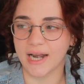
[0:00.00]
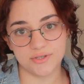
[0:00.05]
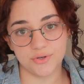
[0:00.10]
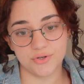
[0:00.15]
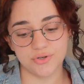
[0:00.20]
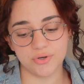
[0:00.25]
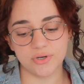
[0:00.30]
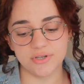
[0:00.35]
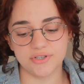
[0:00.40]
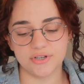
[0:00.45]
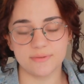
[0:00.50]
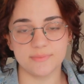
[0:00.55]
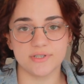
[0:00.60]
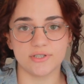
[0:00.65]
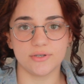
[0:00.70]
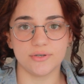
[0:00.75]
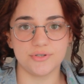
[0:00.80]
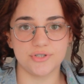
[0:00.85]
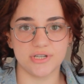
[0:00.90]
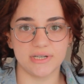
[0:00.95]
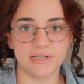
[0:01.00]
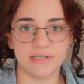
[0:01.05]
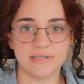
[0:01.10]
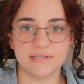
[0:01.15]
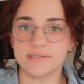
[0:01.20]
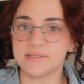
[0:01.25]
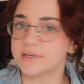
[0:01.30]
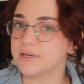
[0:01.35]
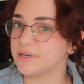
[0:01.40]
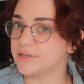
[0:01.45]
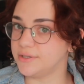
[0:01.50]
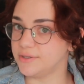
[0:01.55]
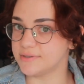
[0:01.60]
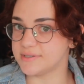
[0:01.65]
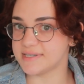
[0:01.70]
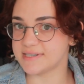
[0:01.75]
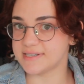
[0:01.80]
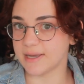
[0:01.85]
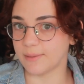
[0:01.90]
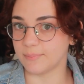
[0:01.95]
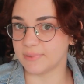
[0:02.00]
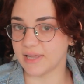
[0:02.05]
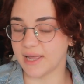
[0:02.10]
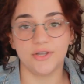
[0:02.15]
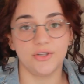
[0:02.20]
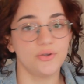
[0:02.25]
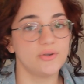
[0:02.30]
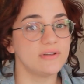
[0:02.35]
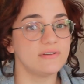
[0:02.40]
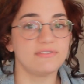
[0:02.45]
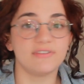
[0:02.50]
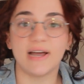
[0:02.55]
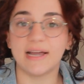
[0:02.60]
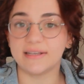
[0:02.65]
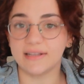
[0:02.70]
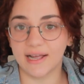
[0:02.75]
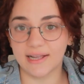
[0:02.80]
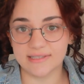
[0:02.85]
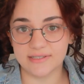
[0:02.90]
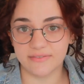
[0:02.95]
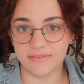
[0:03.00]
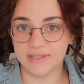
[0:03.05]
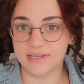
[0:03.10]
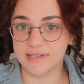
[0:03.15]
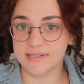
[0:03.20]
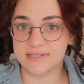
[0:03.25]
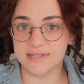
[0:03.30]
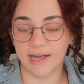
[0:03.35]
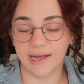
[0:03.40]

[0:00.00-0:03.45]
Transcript: So short-term solutions, use a template. You can find lots of these.